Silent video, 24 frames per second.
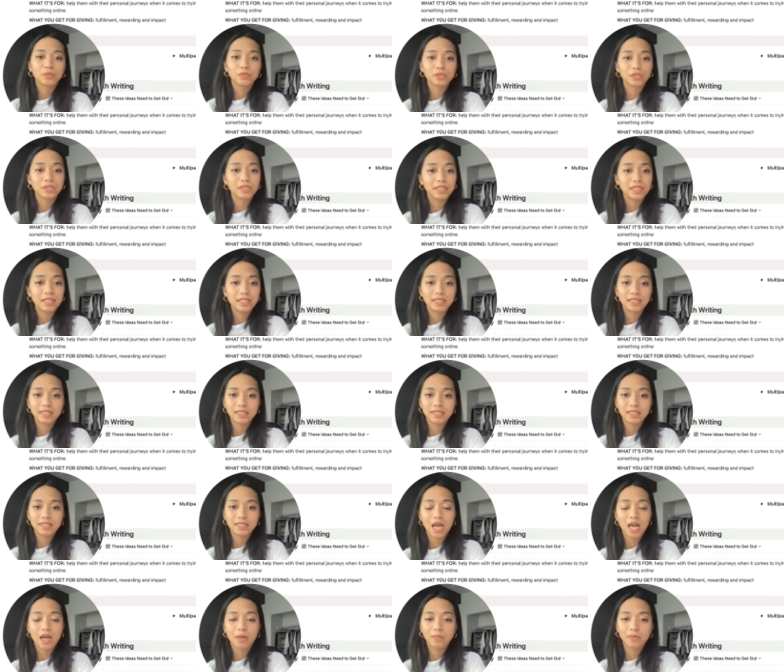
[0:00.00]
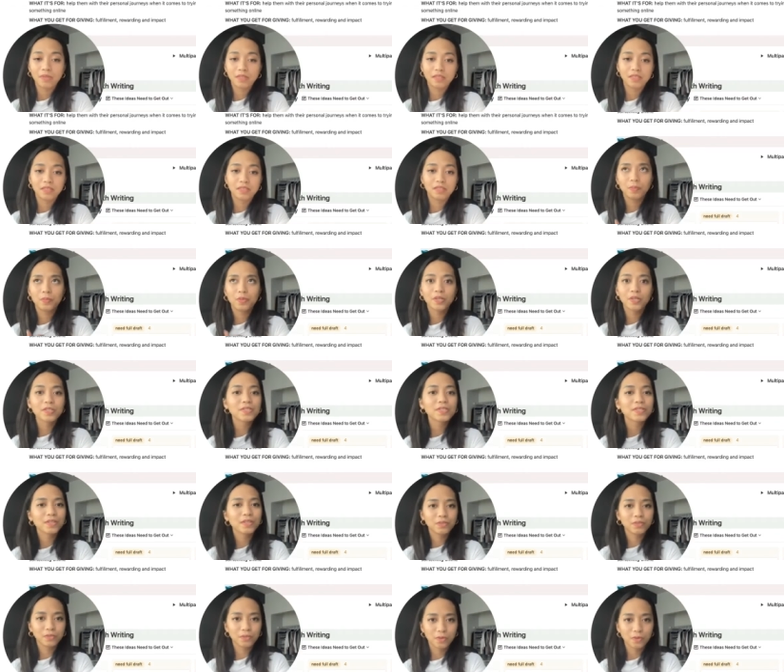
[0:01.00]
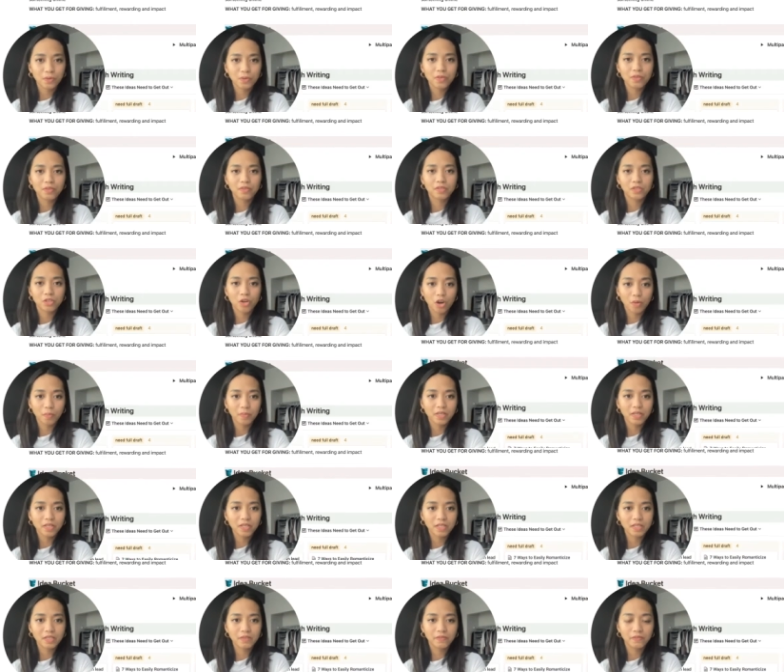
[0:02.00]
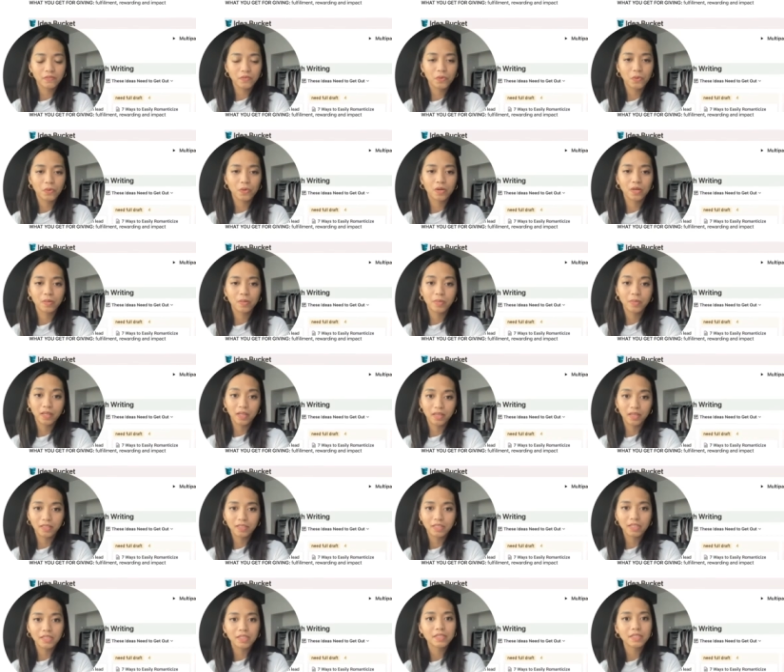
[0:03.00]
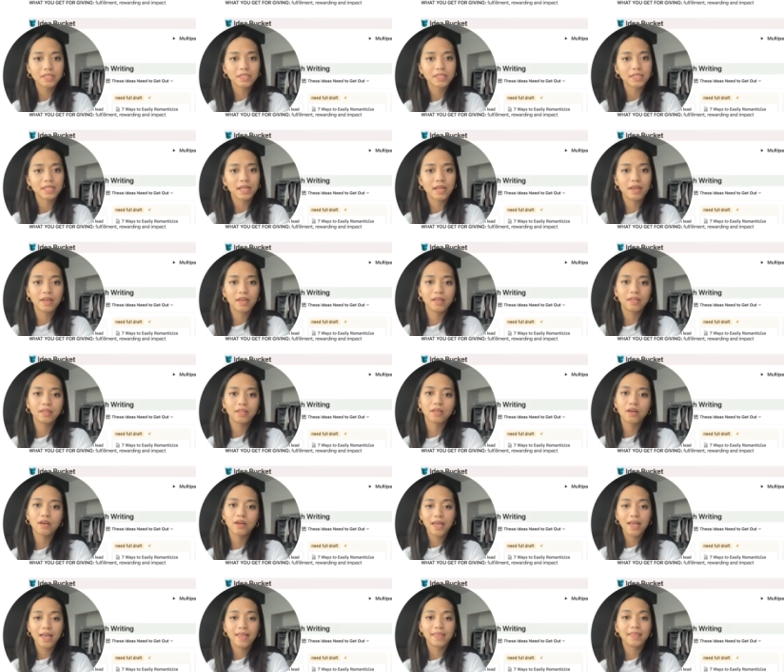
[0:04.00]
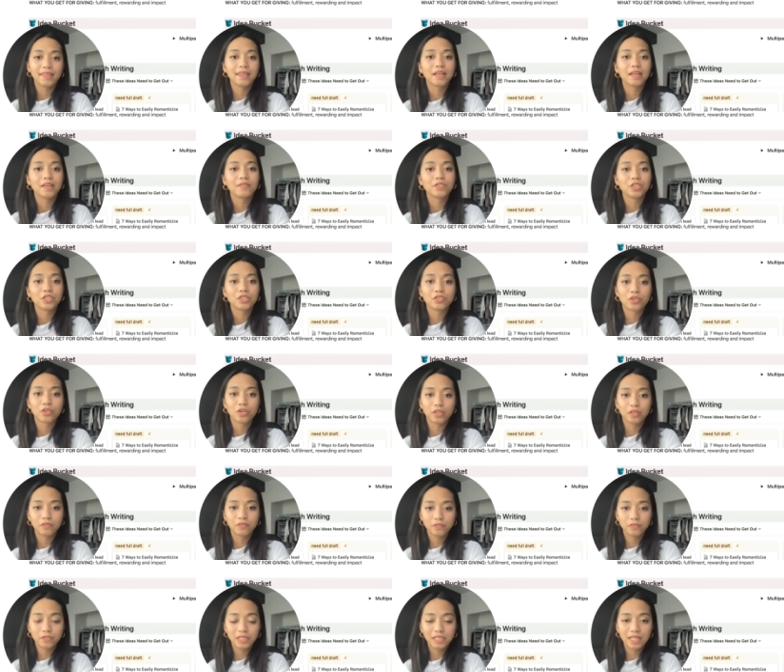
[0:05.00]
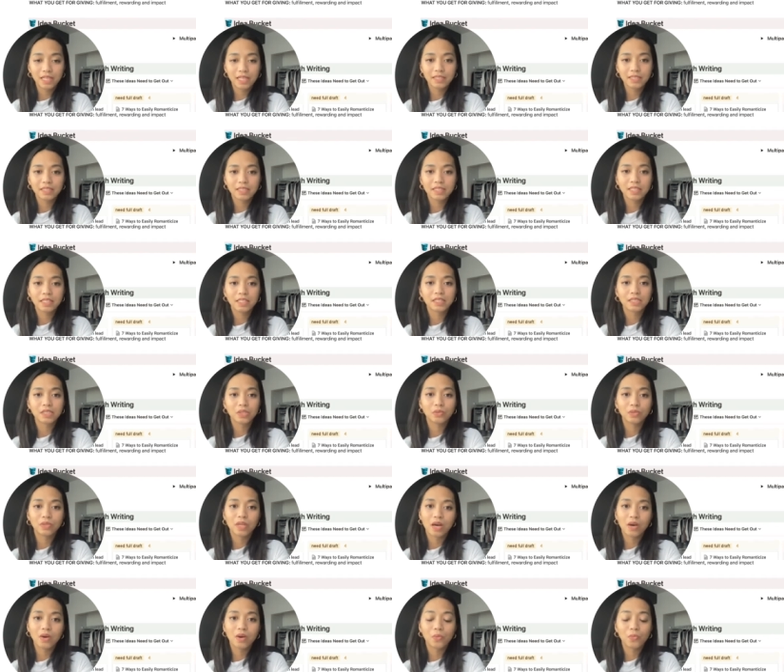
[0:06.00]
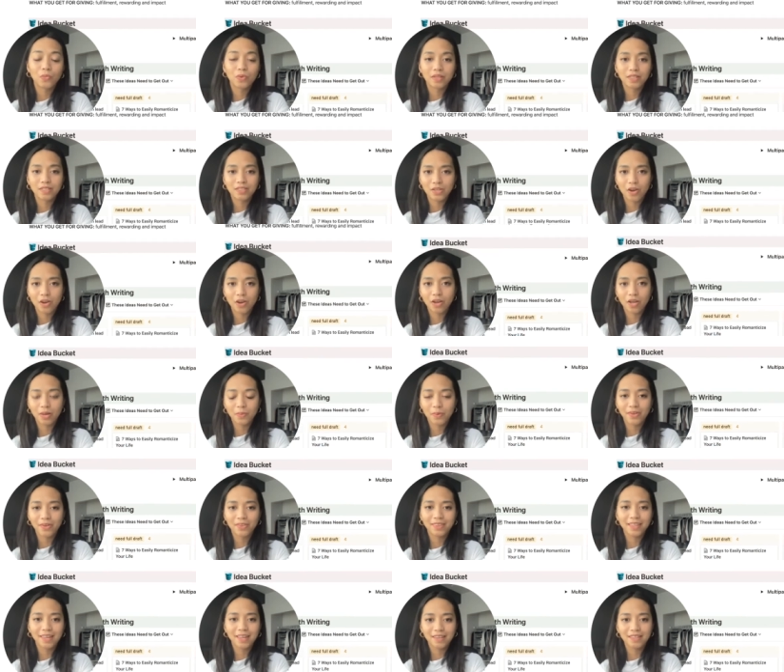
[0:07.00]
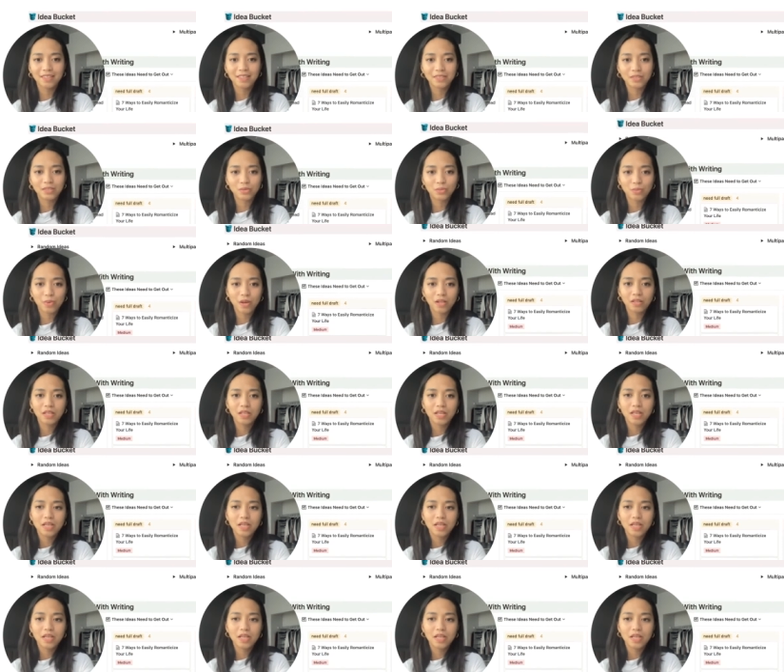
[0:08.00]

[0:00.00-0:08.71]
routines and habits, personal growth topics for millennials, and and then I've just started freelancing, so now I want to talk about that as well.